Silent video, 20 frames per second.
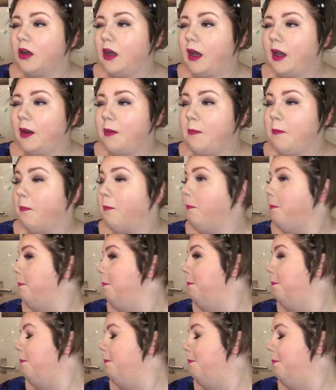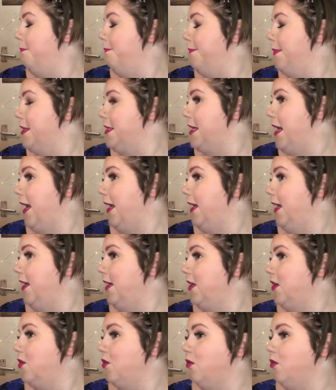a metallic